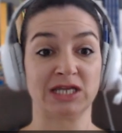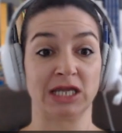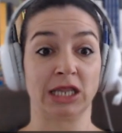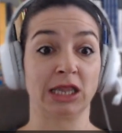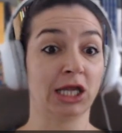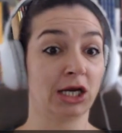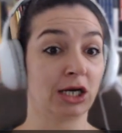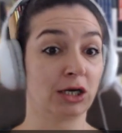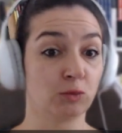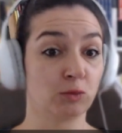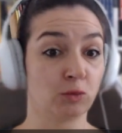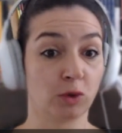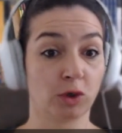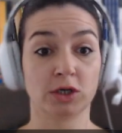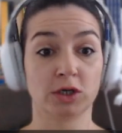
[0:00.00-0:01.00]
and learn
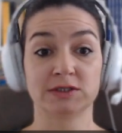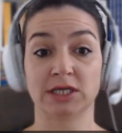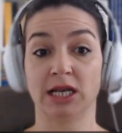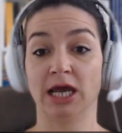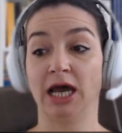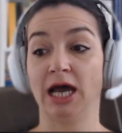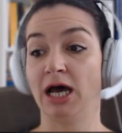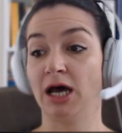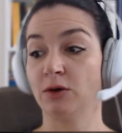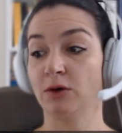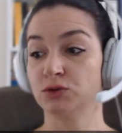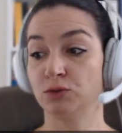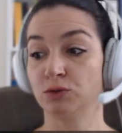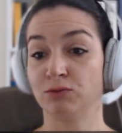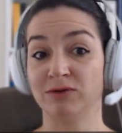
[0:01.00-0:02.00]
words and how
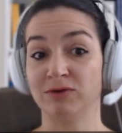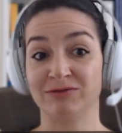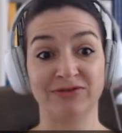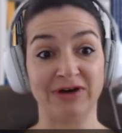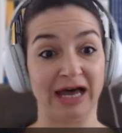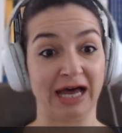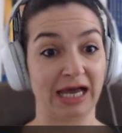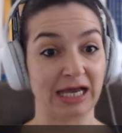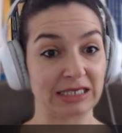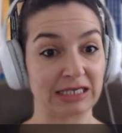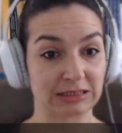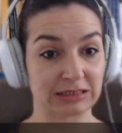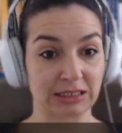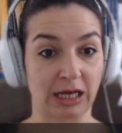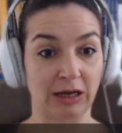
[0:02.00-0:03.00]
to revise
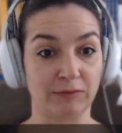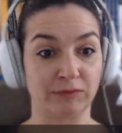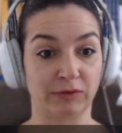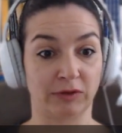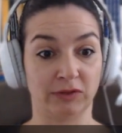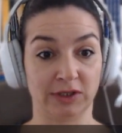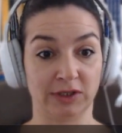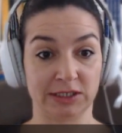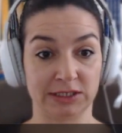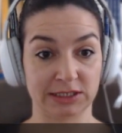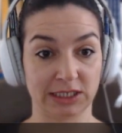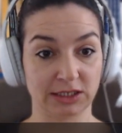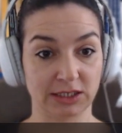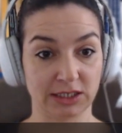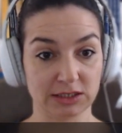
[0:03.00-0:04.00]
stuff and things
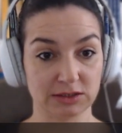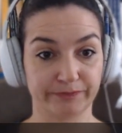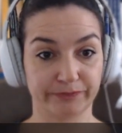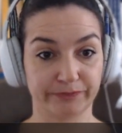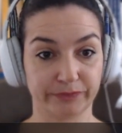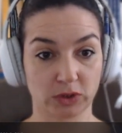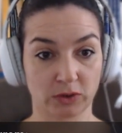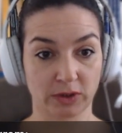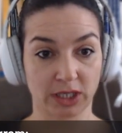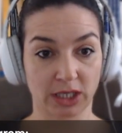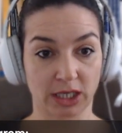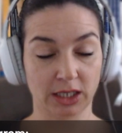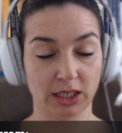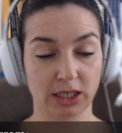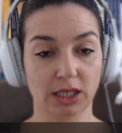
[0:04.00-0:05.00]
like this.
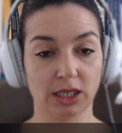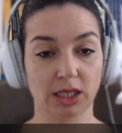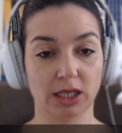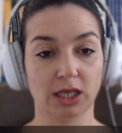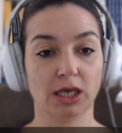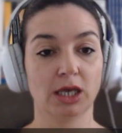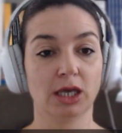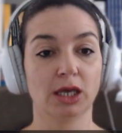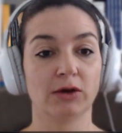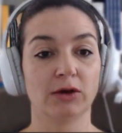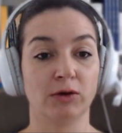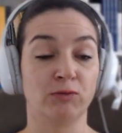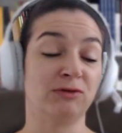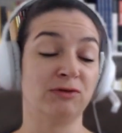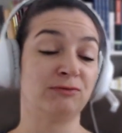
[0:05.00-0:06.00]
Okay.
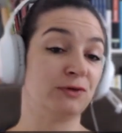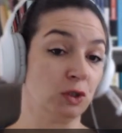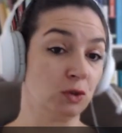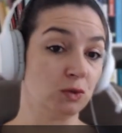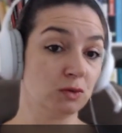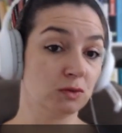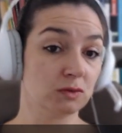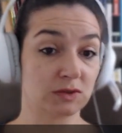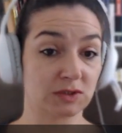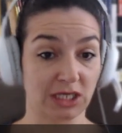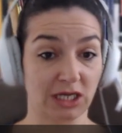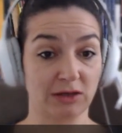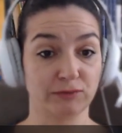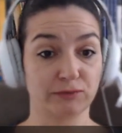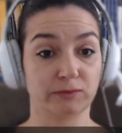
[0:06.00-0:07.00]
Review
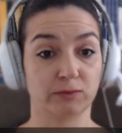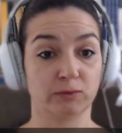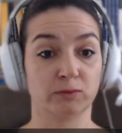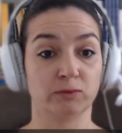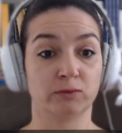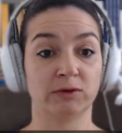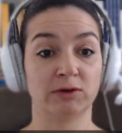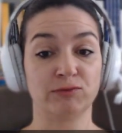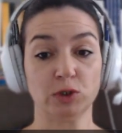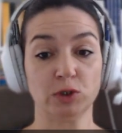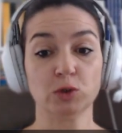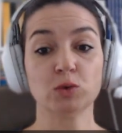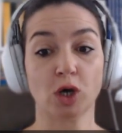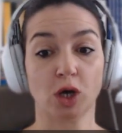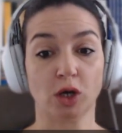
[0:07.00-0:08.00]
stuff,
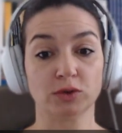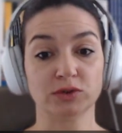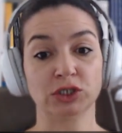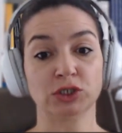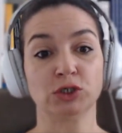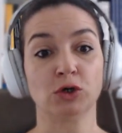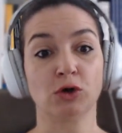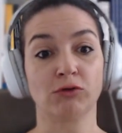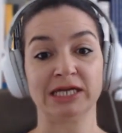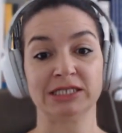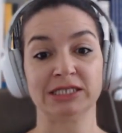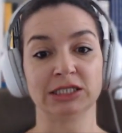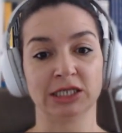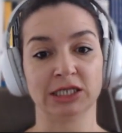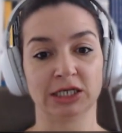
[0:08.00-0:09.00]
review content you
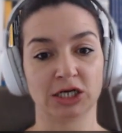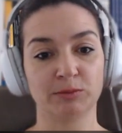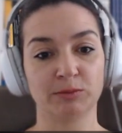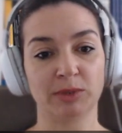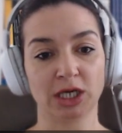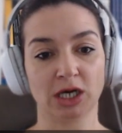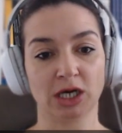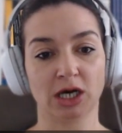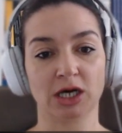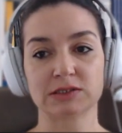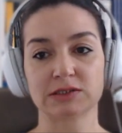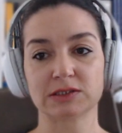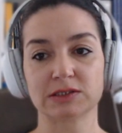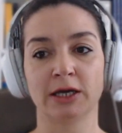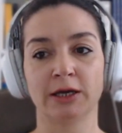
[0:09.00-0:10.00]
already learned because